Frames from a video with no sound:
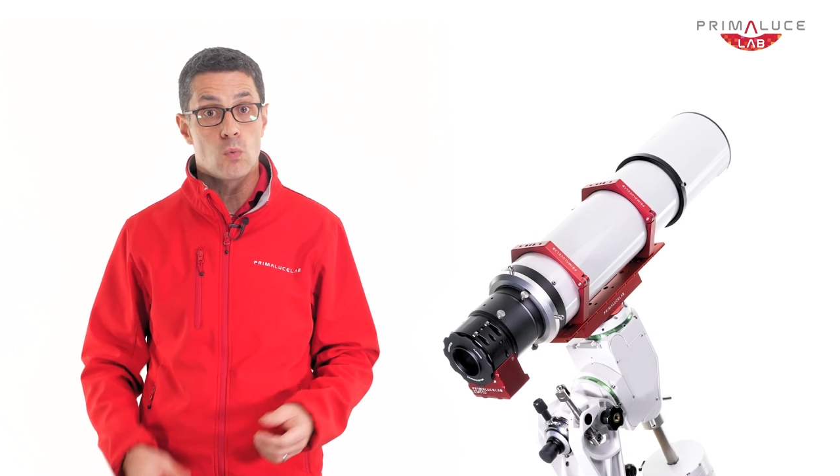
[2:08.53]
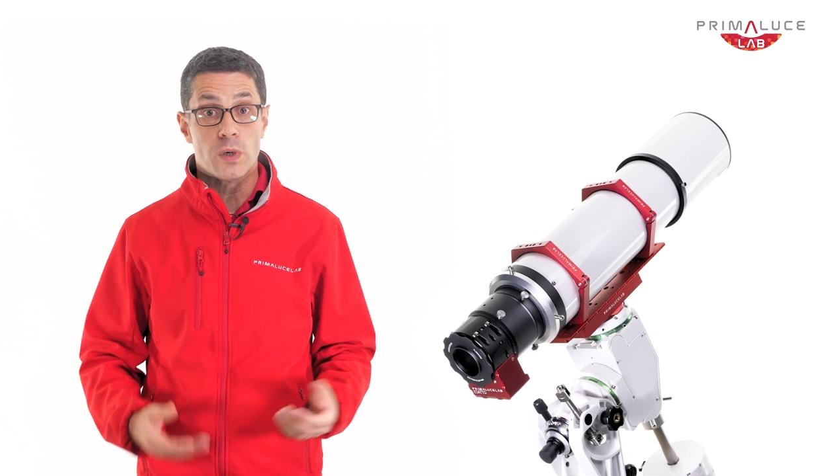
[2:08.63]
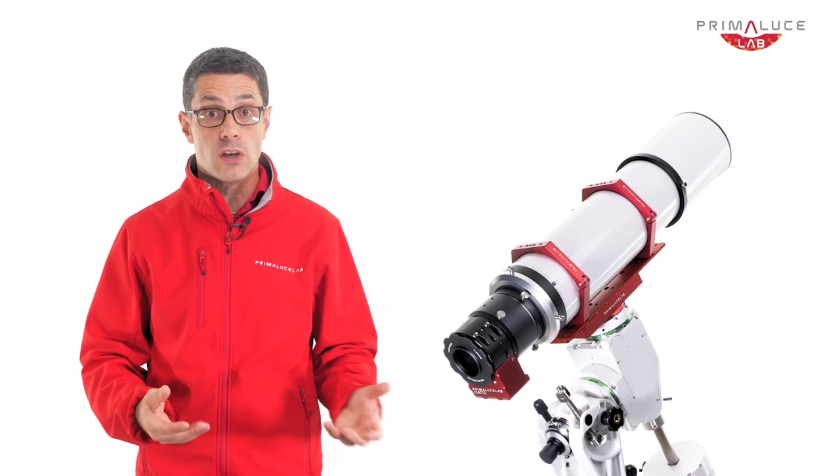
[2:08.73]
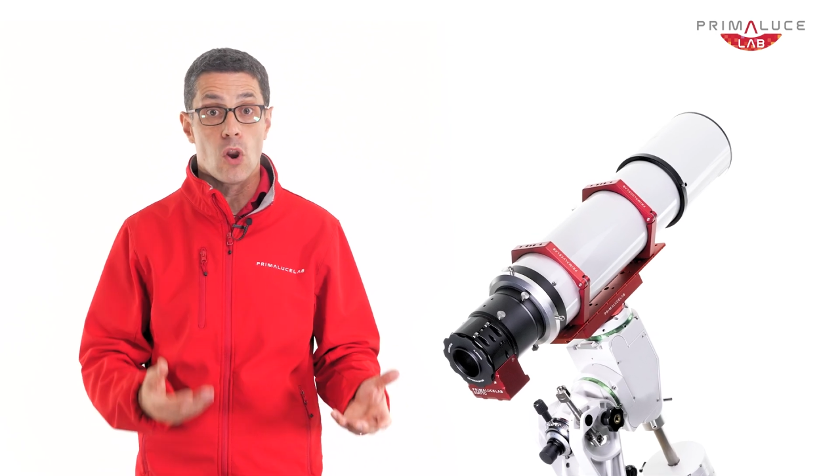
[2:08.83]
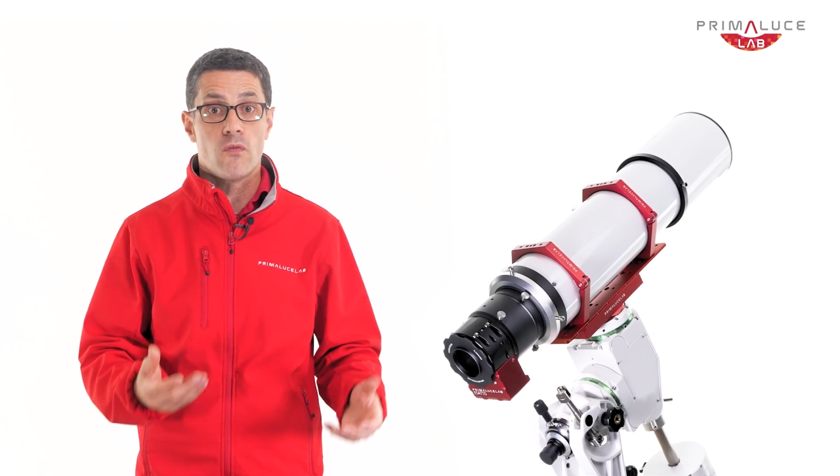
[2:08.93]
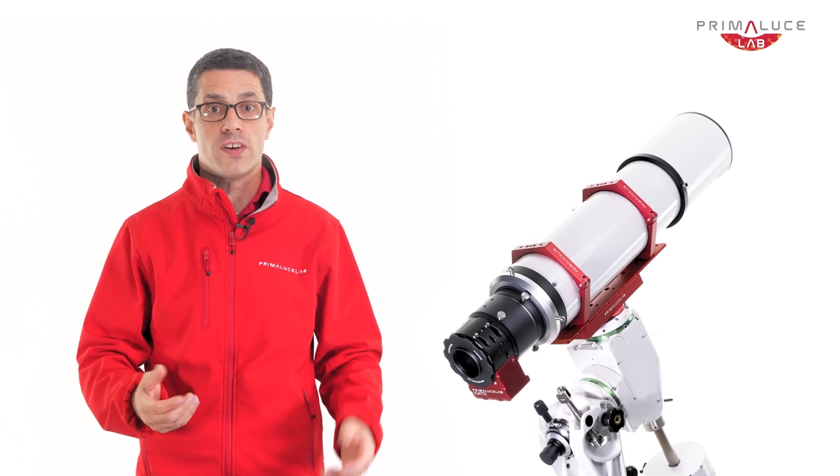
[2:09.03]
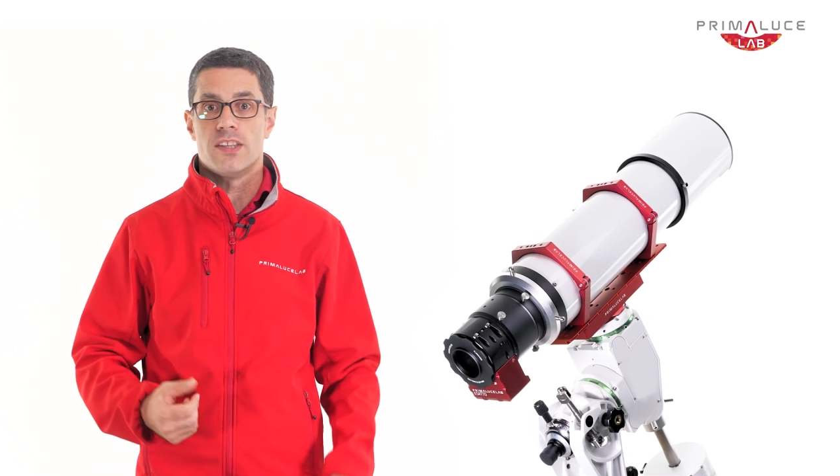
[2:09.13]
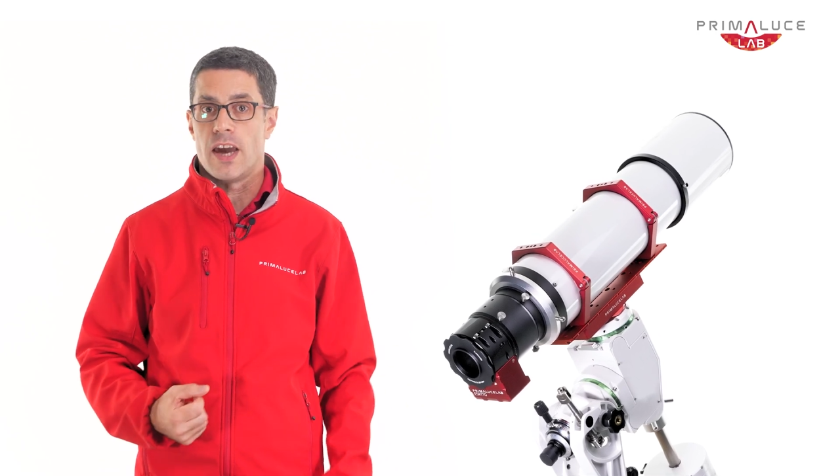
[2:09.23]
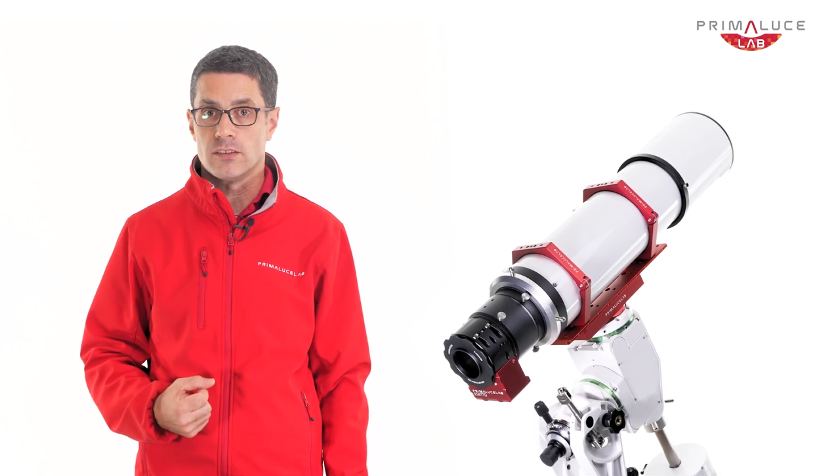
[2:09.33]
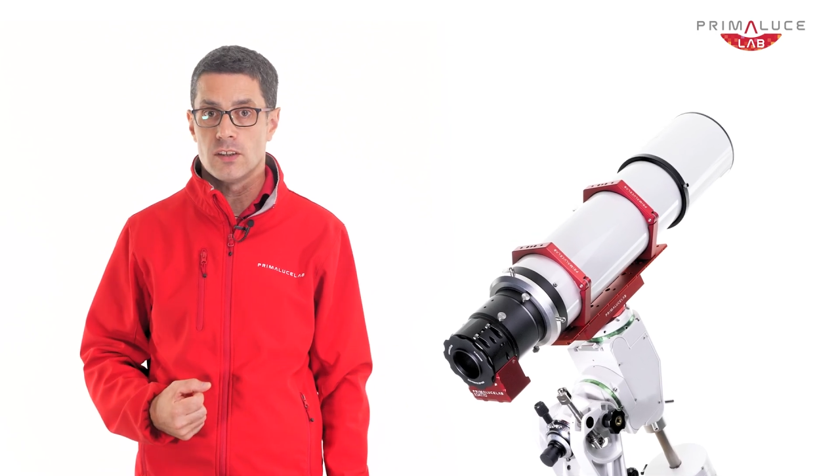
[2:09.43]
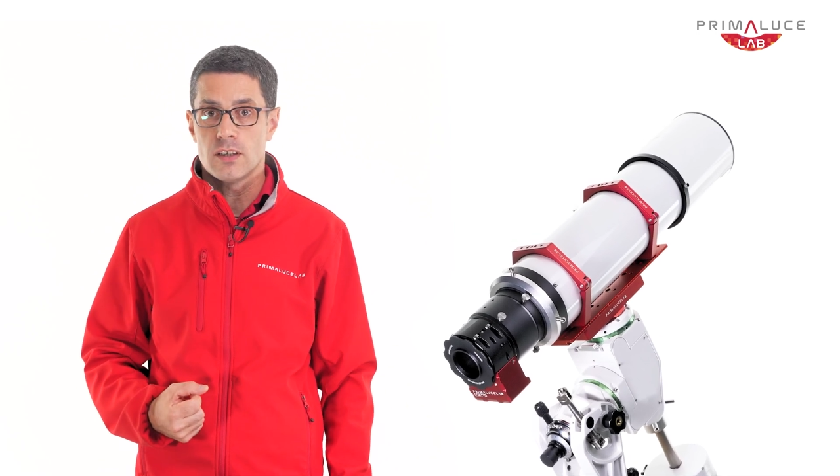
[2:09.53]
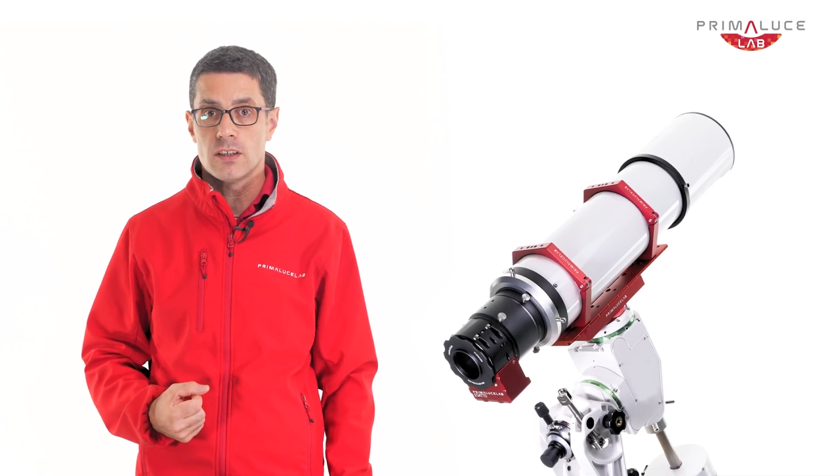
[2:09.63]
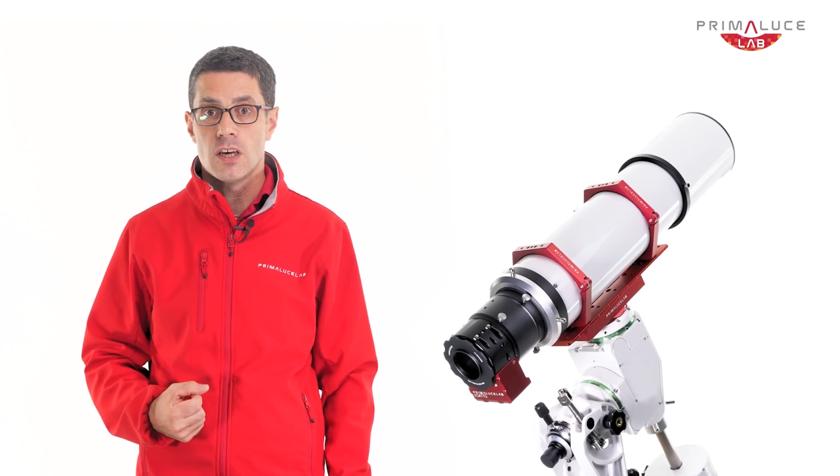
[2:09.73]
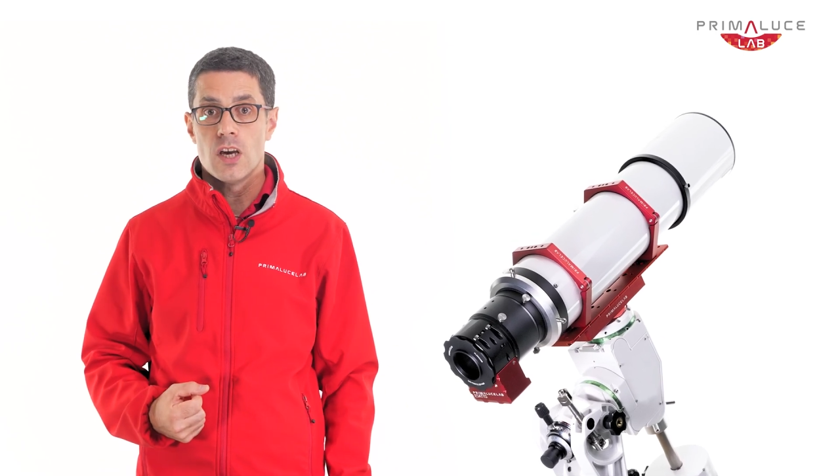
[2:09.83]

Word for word: with low vignetting,